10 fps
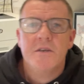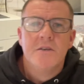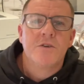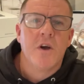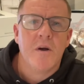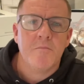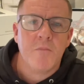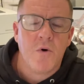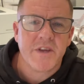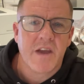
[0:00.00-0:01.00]
Good
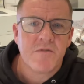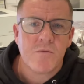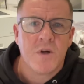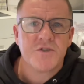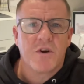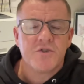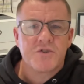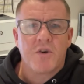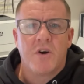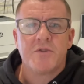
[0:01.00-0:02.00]
morning, everyone. So I
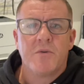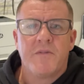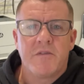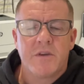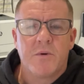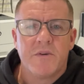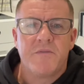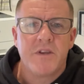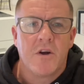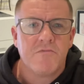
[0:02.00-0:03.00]
just thought I'd do a very quick
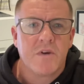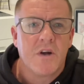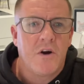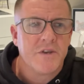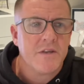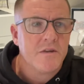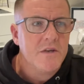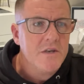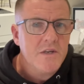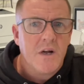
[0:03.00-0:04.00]
video regarding
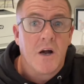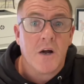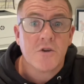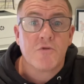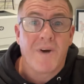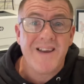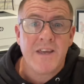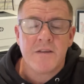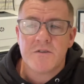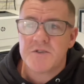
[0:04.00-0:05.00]

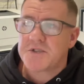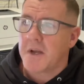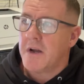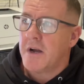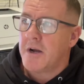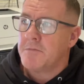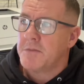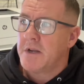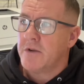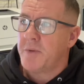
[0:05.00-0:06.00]
gradings,
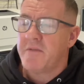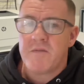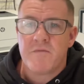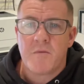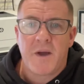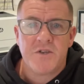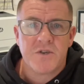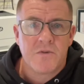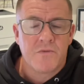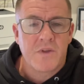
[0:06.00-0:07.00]
a little bit of
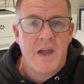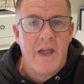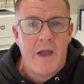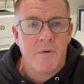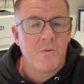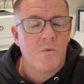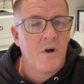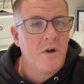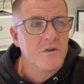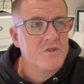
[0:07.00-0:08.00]
information on that, how it
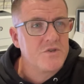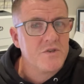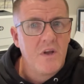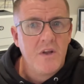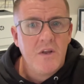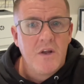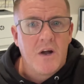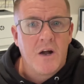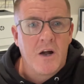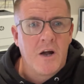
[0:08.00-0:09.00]
works,
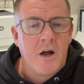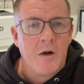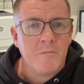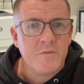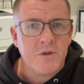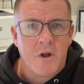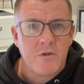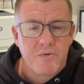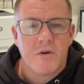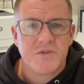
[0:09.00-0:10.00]

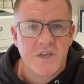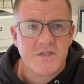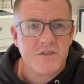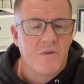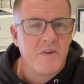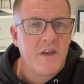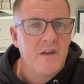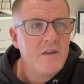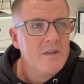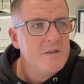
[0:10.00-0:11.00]
the processes of
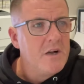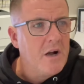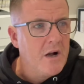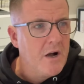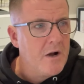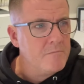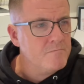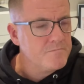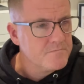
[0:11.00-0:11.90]
it. So